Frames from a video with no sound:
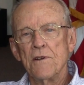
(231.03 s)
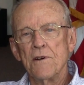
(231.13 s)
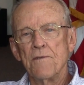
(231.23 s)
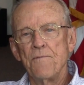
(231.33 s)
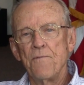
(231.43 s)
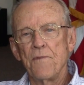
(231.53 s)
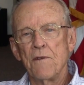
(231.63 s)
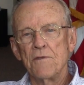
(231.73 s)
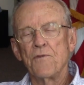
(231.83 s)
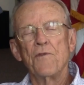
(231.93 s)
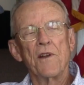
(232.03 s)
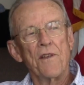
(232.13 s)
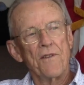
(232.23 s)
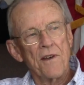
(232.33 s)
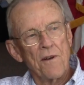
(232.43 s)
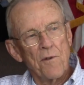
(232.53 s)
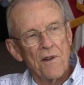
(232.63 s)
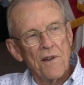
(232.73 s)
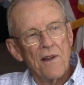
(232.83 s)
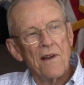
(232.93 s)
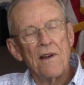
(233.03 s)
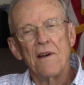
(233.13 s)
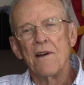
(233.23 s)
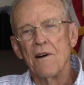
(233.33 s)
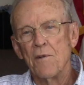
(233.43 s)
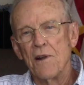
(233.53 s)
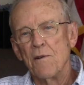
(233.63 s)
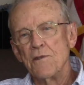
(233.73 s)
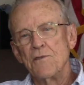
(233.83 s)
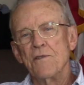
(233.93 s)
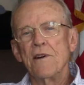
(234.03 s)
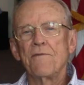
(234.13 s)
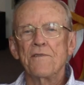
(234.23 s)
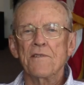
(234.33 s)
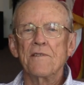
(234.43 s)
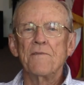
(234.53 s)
uh, it was a funny thing when, when I was drafted,